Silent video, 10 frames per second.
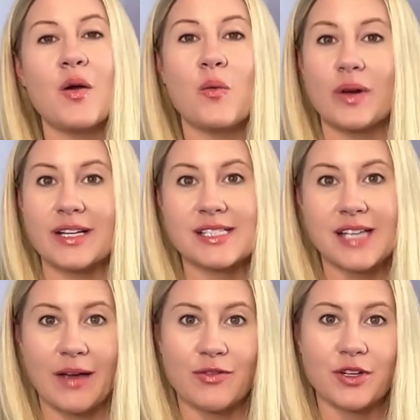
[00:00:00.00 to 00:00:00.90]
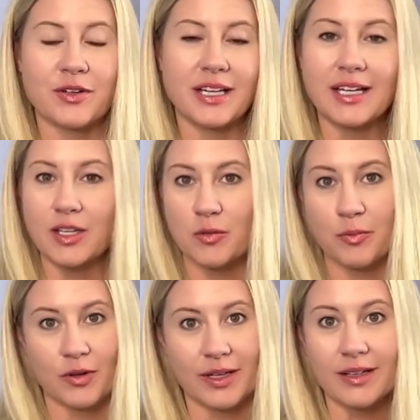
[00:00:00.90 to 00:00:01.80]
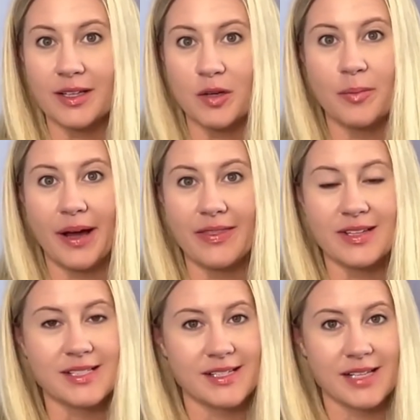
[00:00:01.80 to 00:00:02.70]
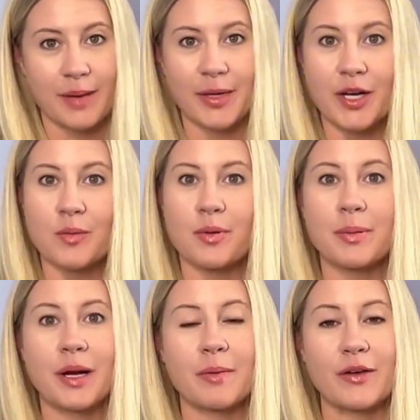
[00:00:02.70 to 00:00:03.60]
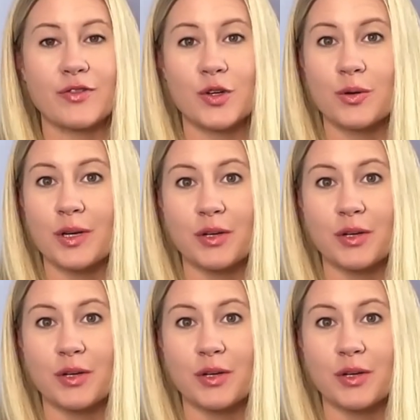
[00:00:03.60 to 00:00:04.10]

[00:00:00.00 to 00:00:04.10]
when it's time for you to eat, you click a little button that says, I'm here, prepare my food,